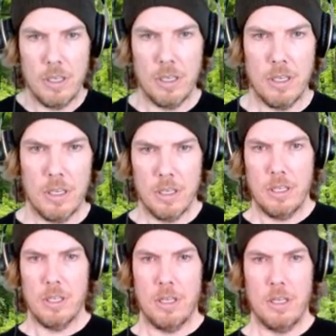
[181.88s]

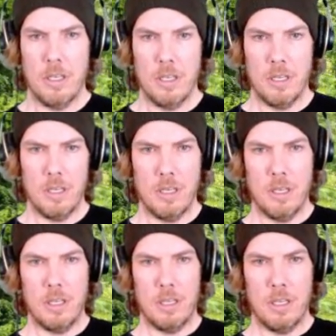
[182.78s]

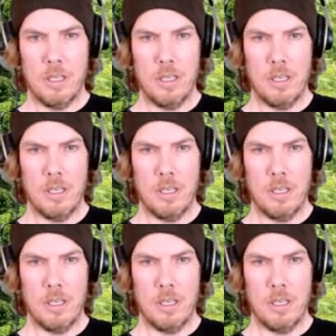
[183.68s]
(not speaking)